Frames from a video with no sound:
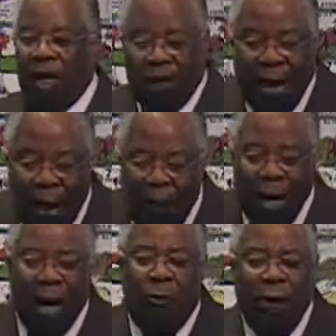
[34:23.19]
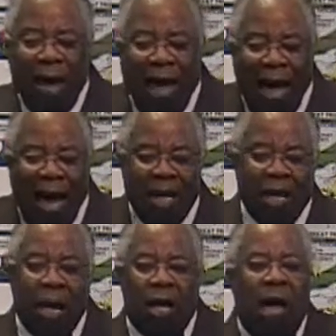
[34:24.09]
Somebody
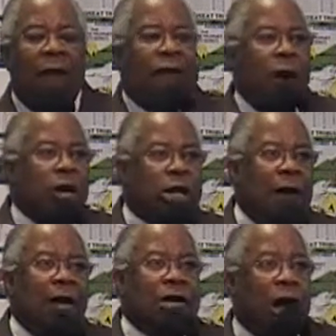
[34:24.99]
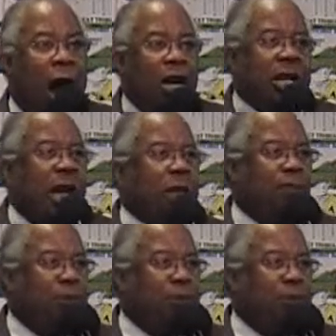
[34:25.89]
realize the future of the church is